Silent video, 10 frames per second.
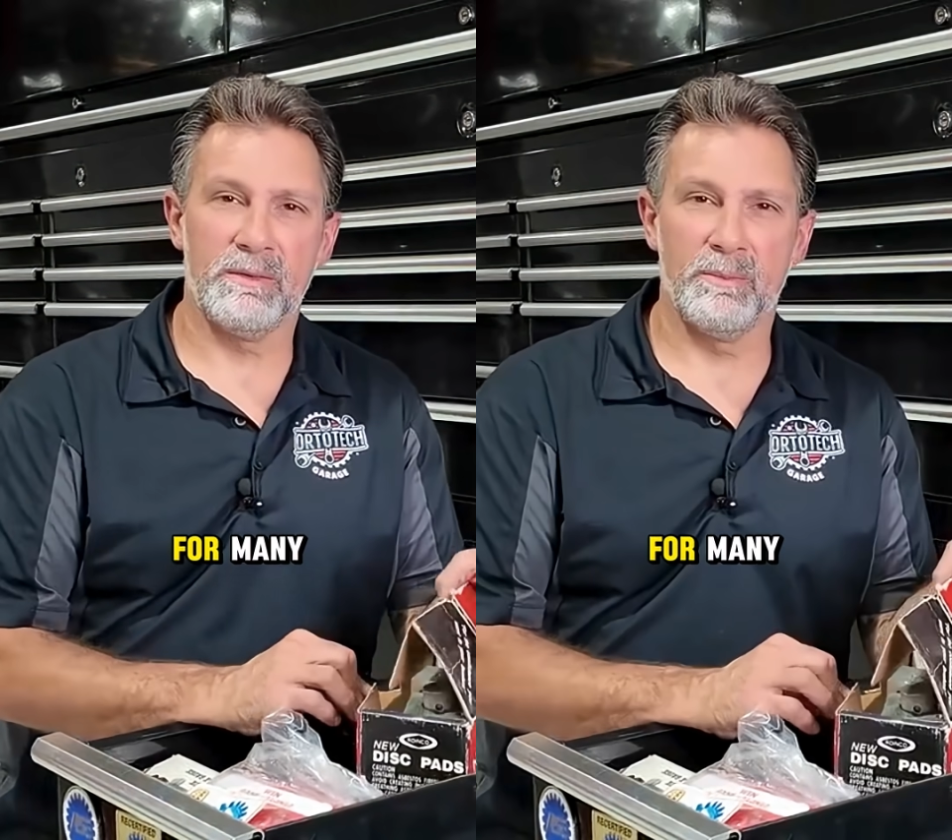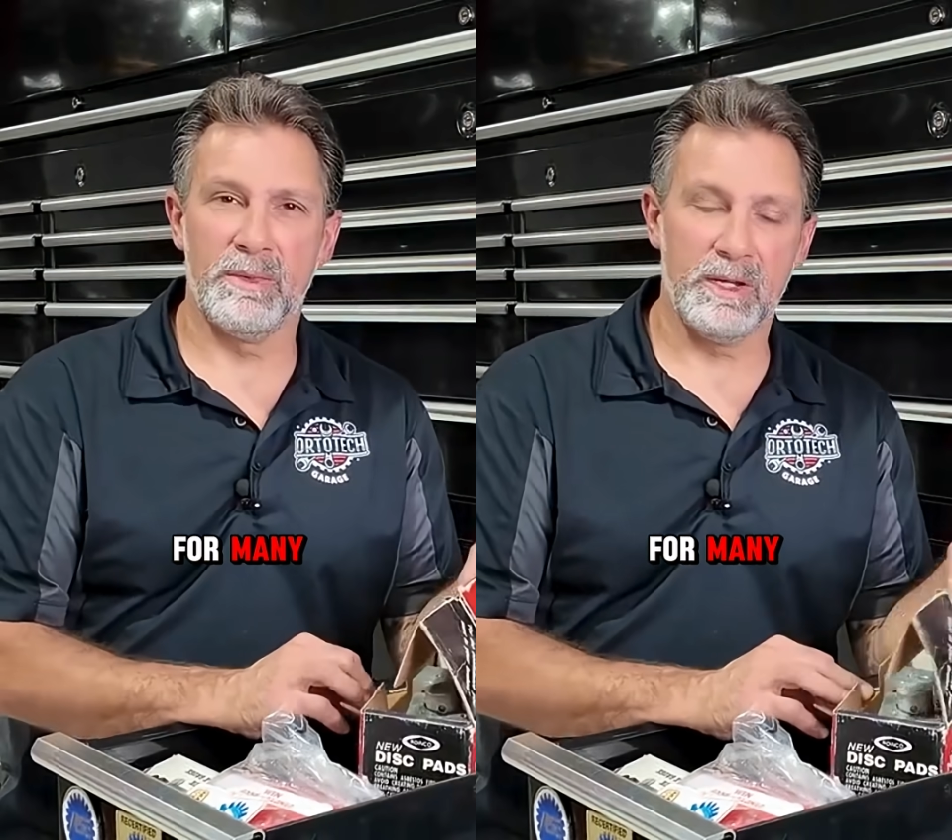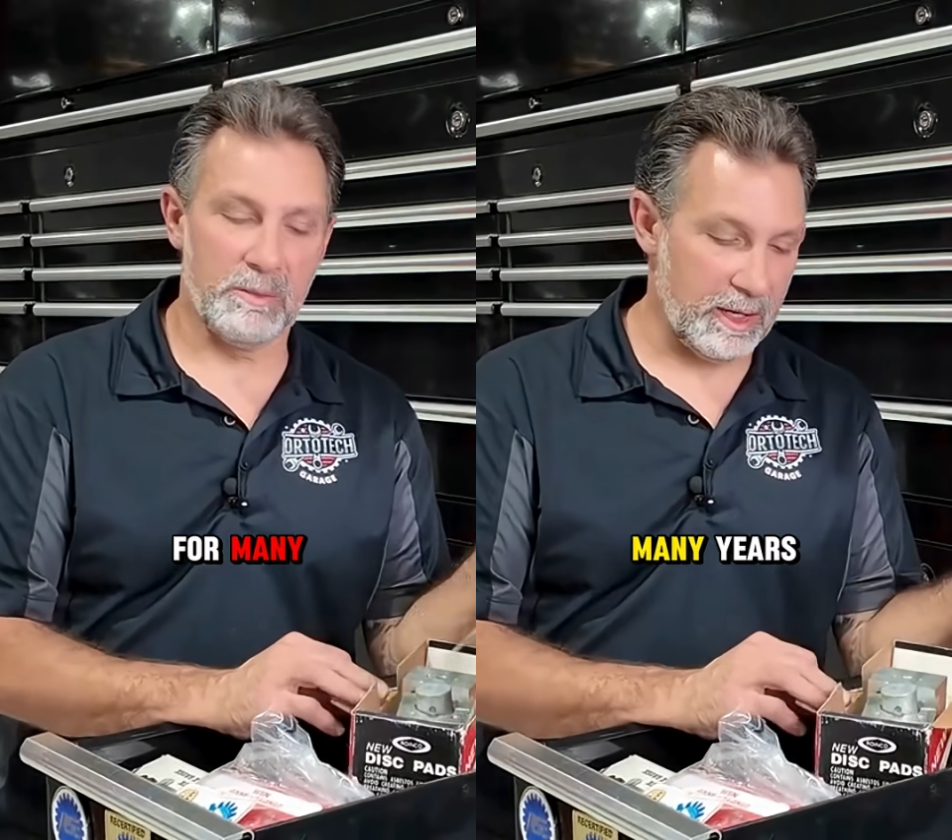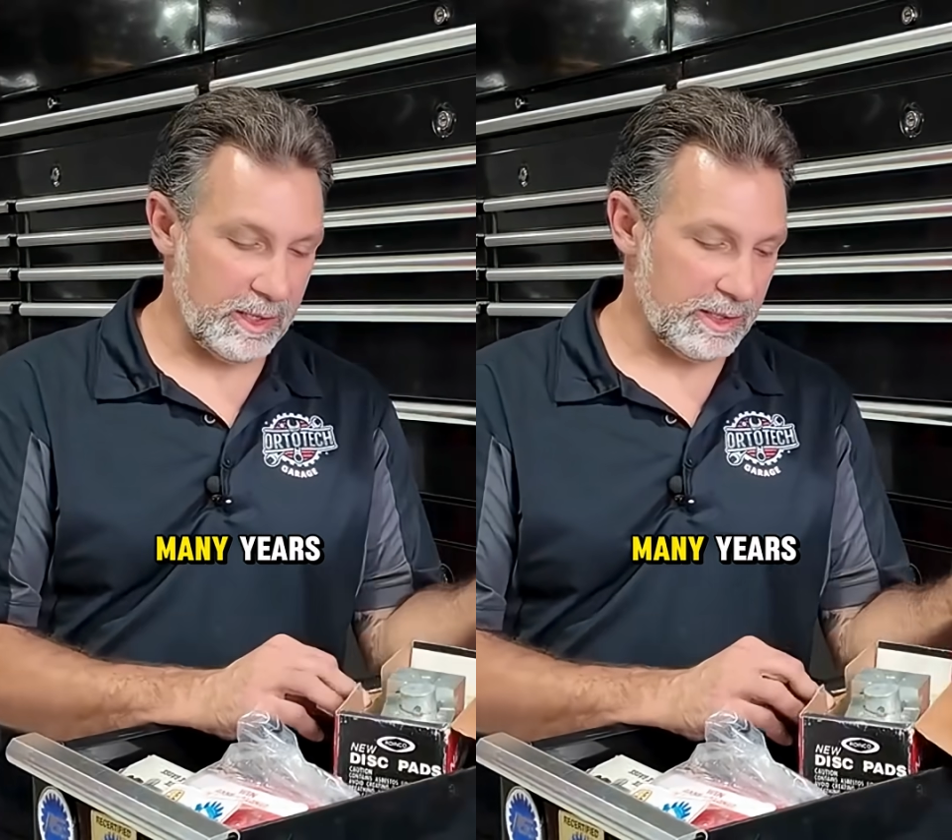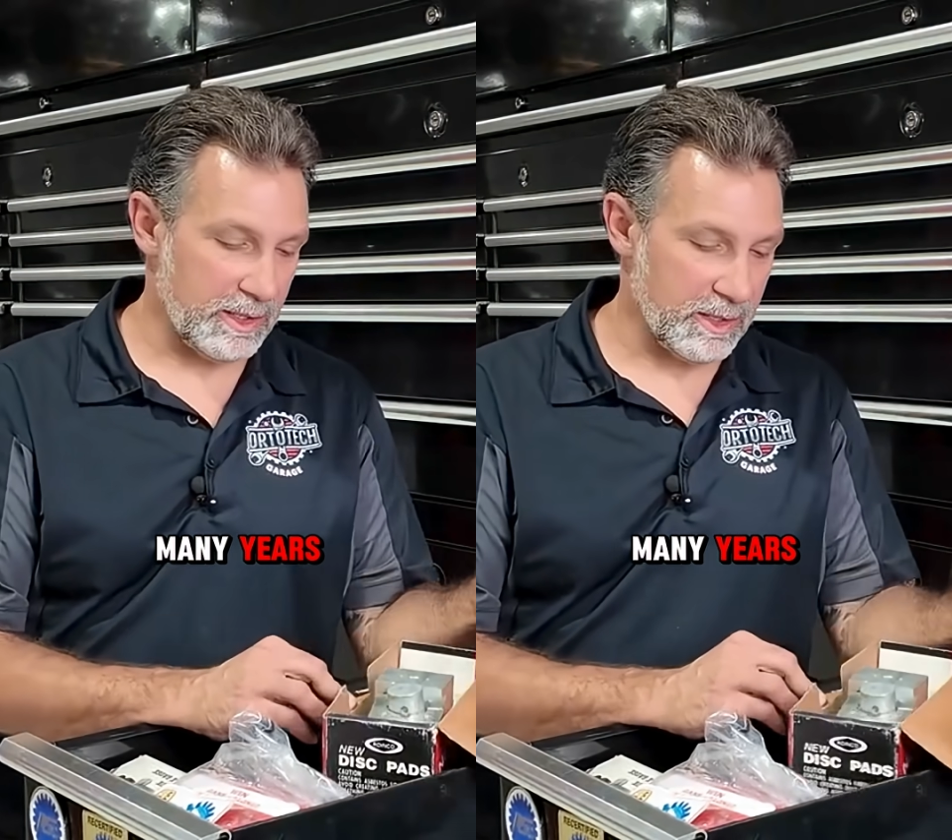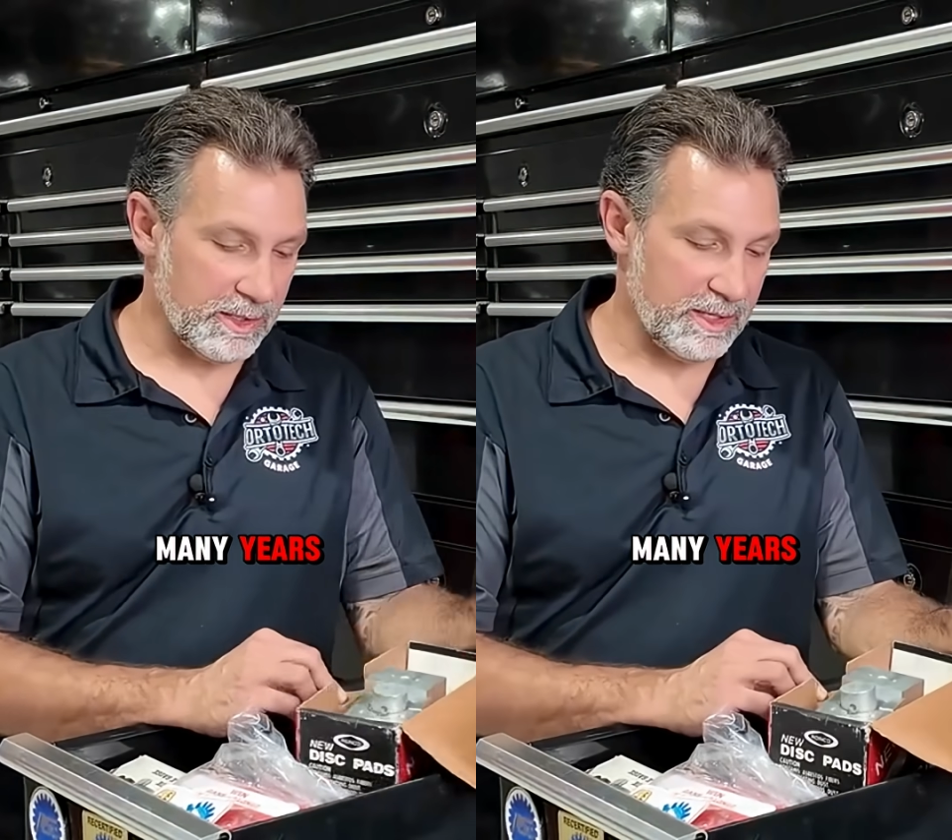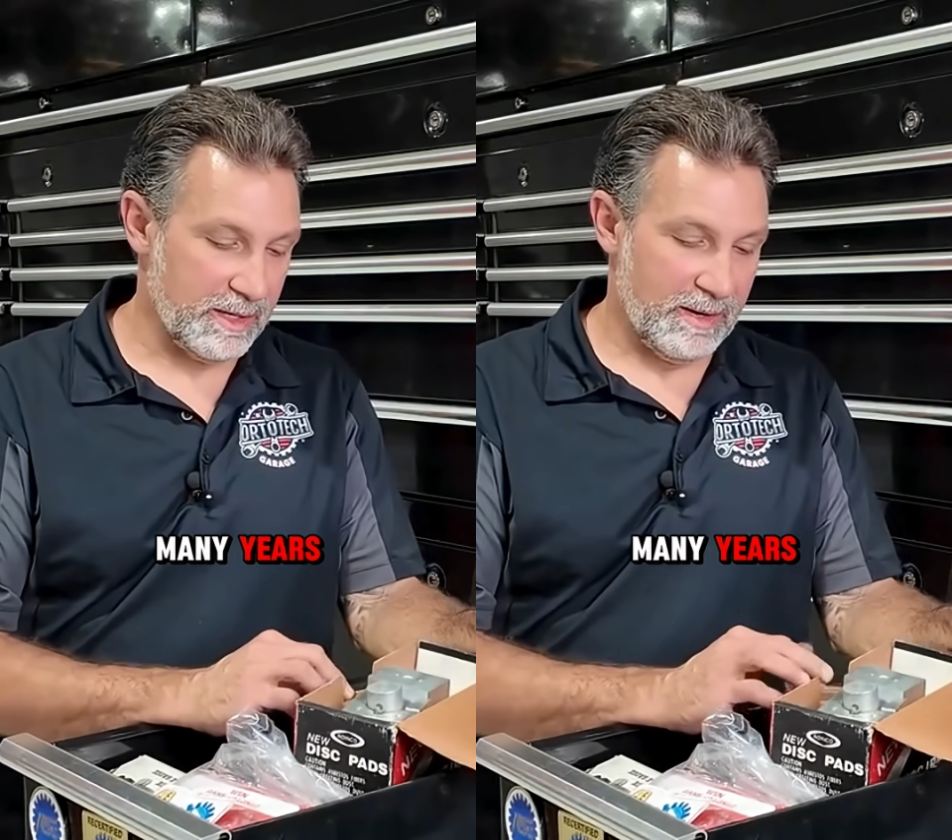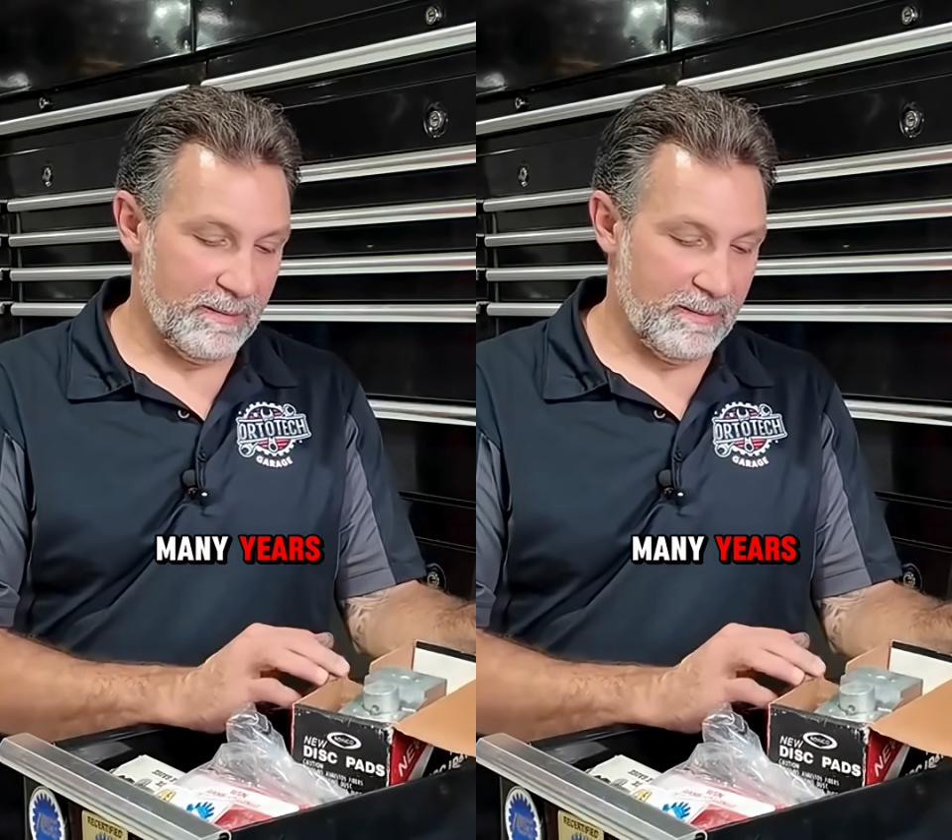many, many years.